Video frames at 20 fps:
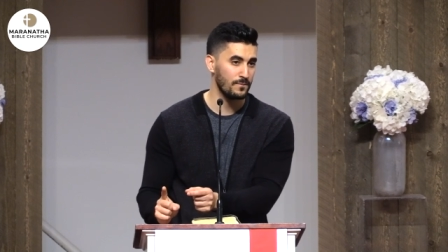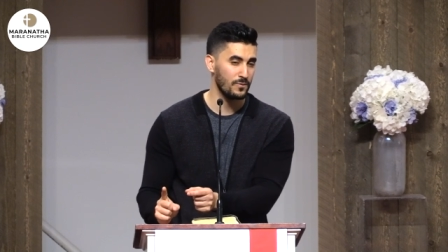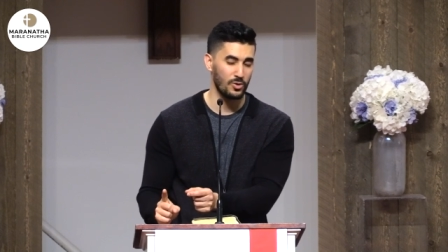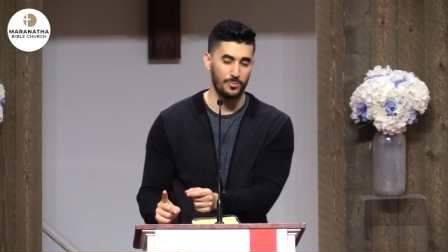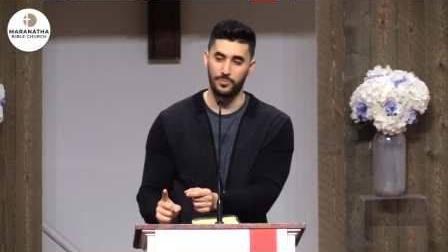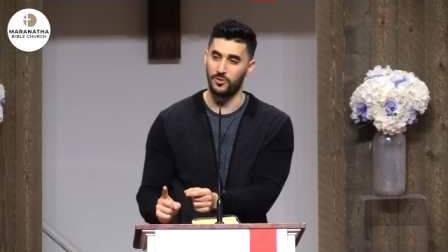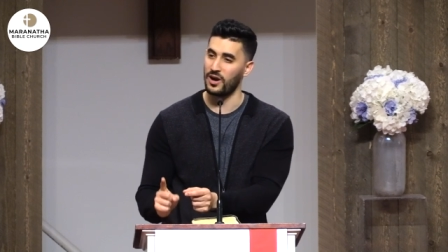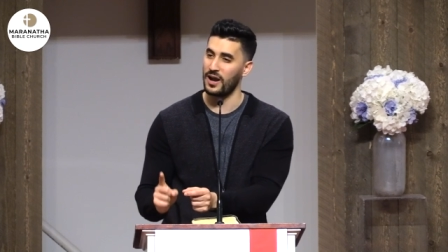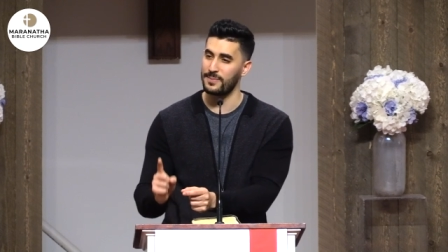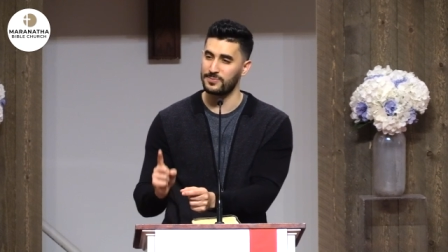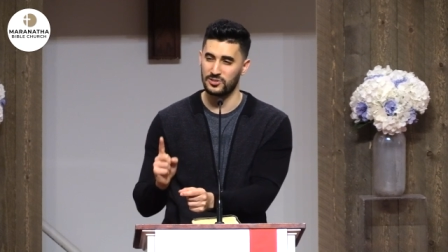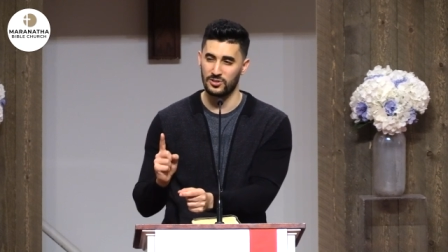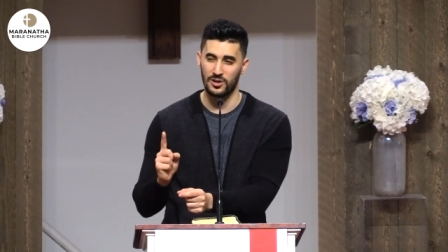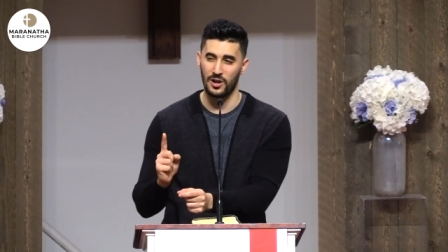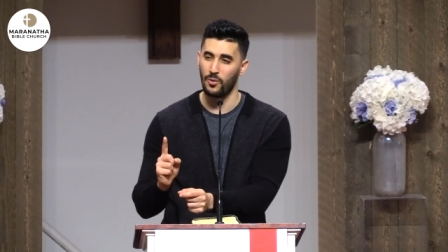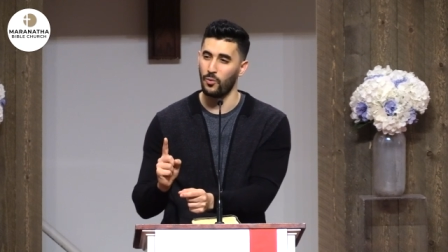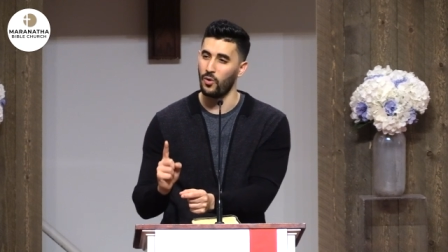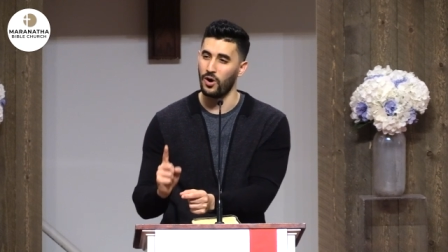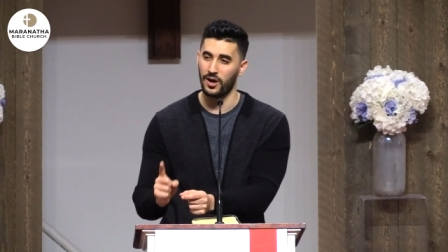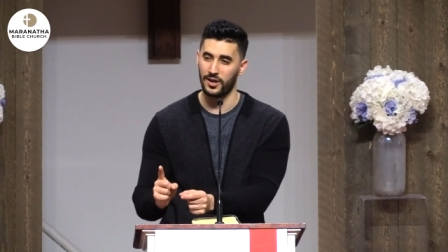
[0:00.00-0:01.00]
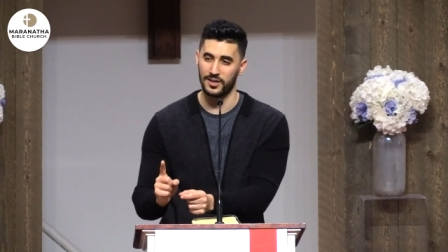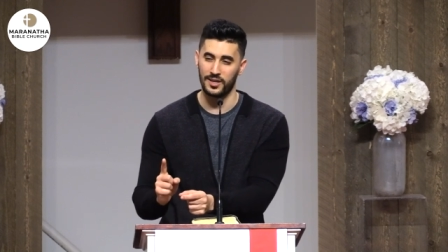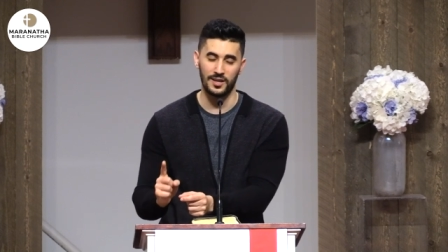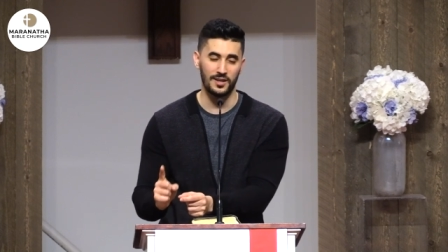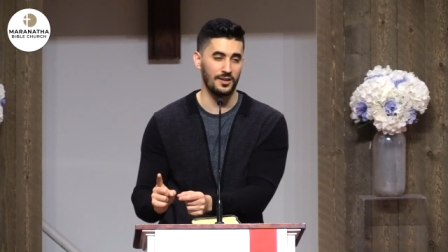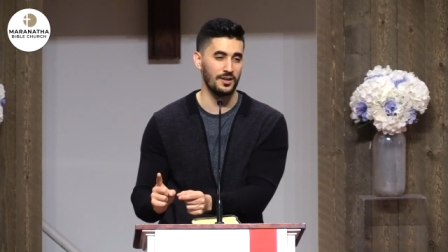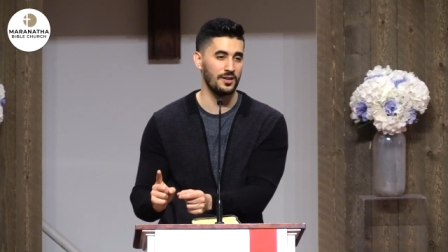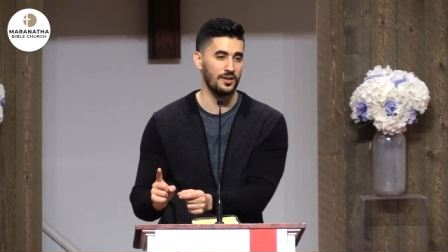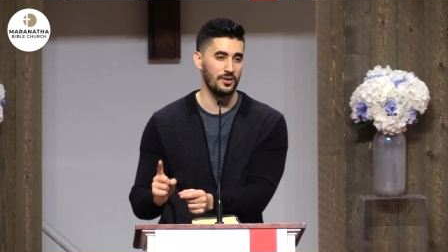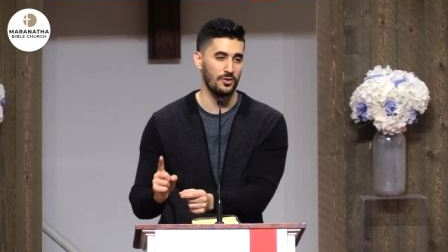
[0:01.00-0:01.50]
or perhaps they're not
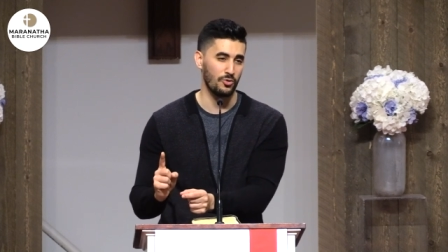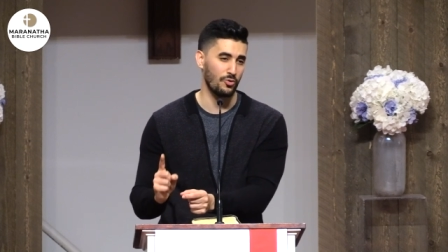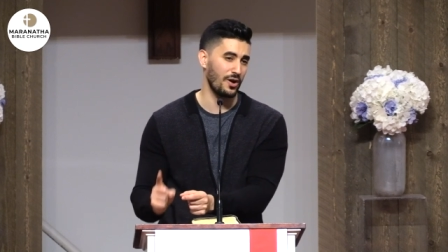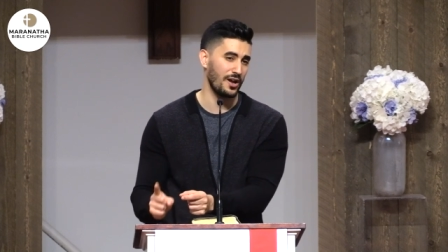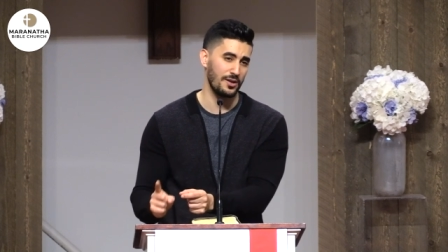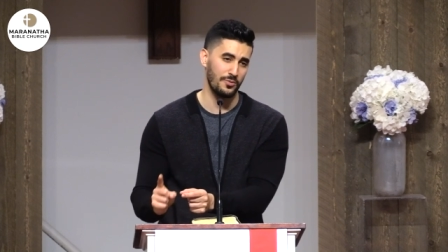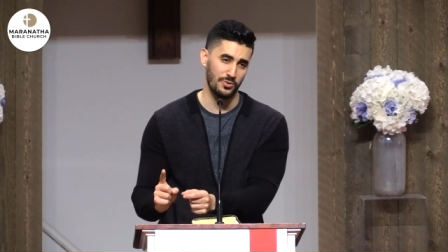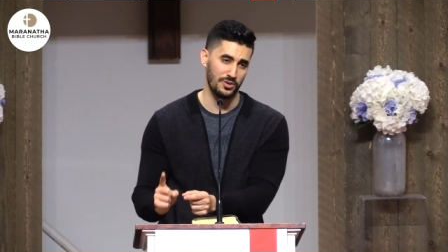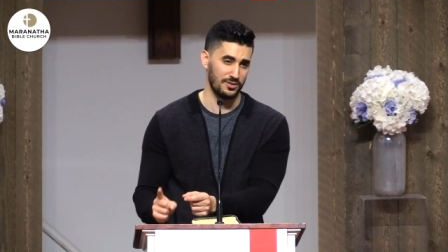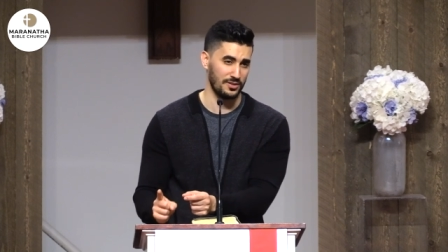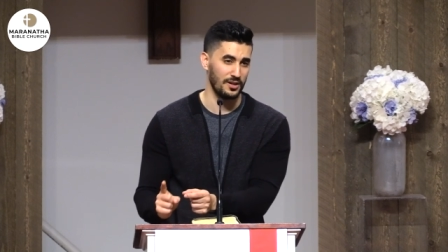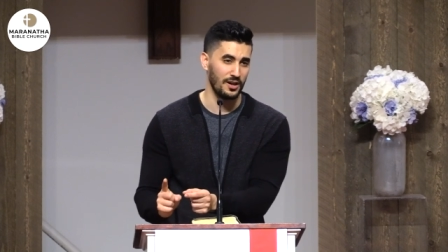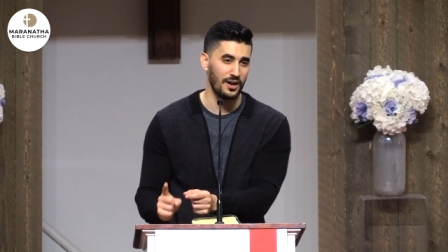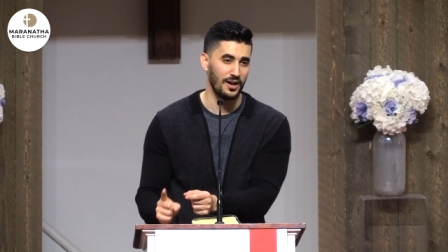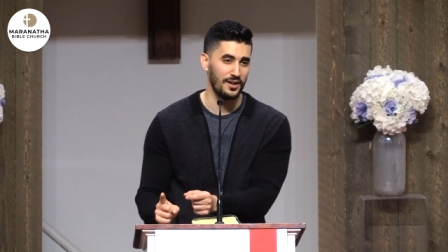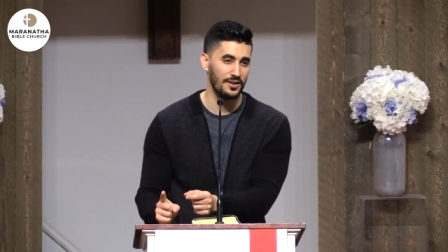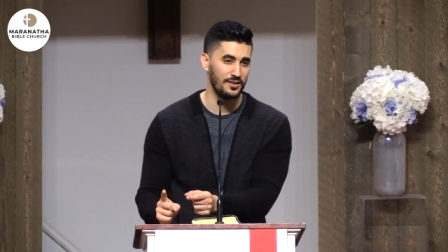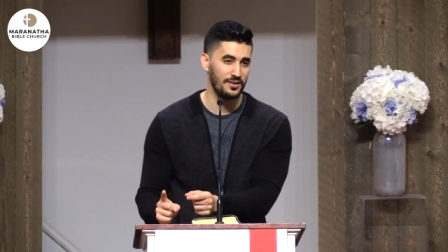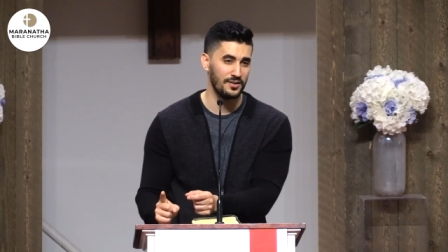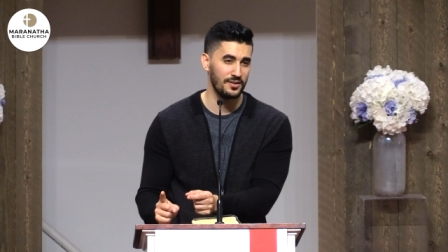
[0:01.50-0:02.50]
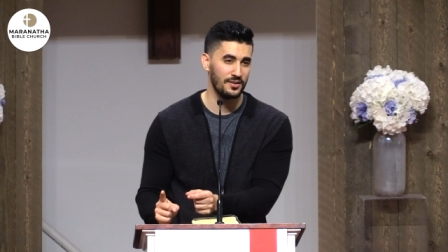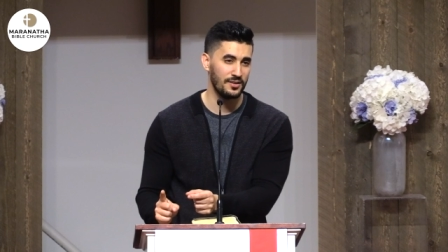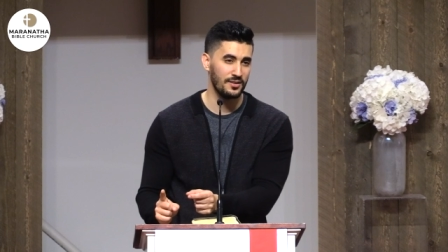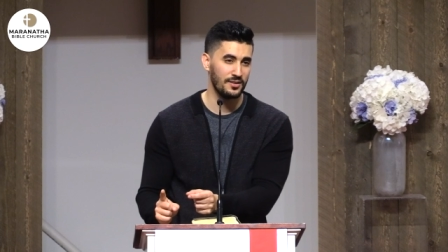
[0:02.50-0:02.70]
walking right with God.